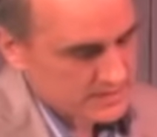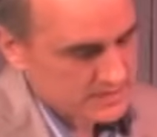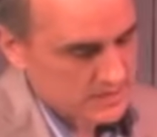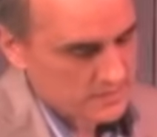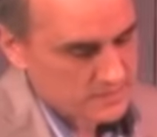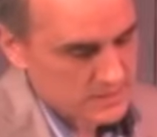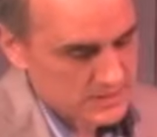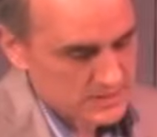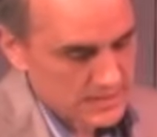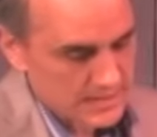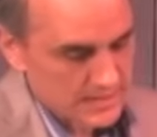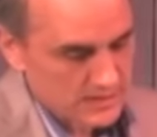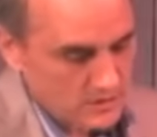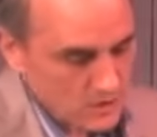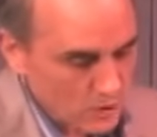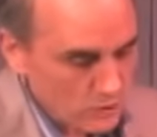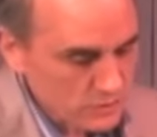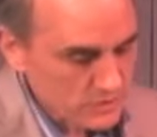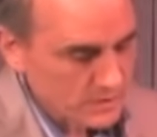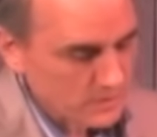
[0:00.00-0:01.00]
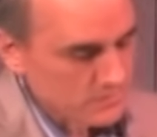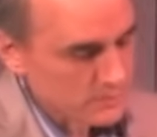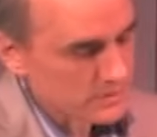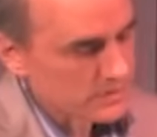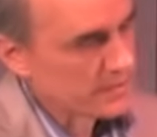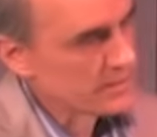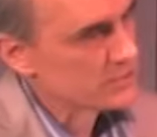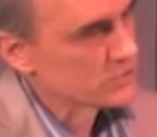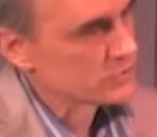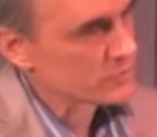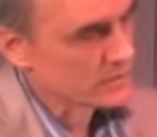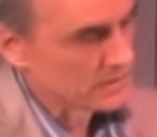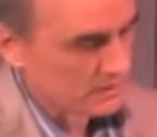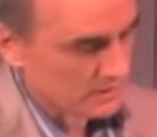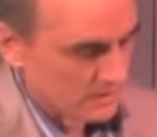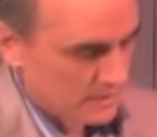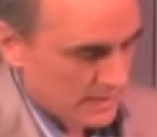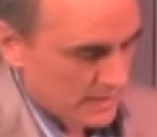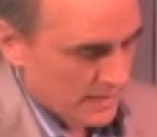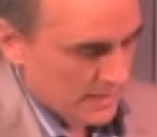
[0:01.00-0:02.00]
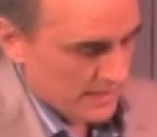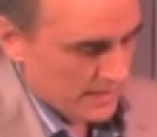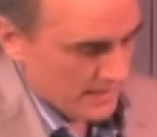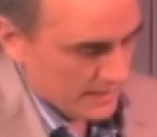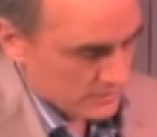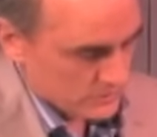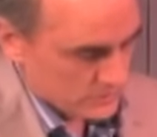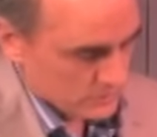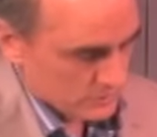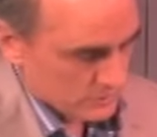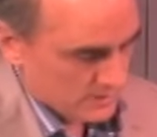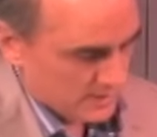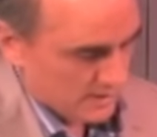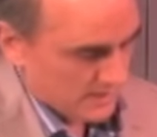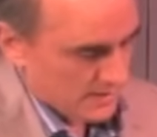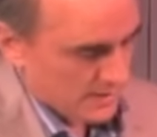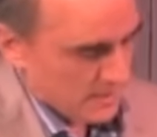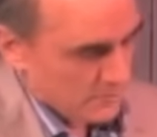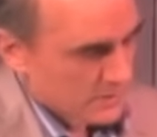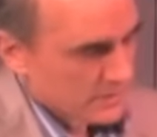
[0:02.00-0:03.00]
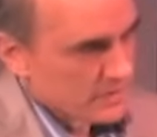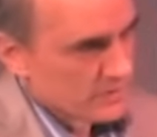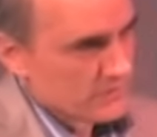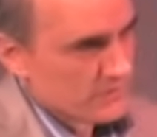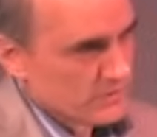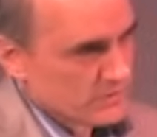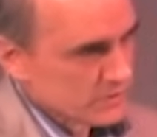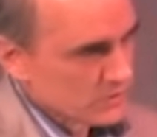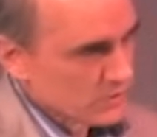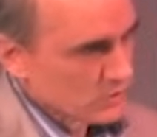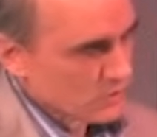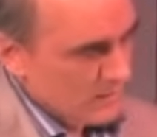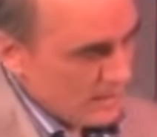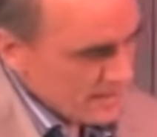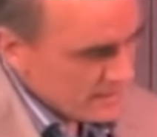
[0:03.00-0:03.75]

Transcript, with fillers: against them to say, Go number Israel and Judah. But in First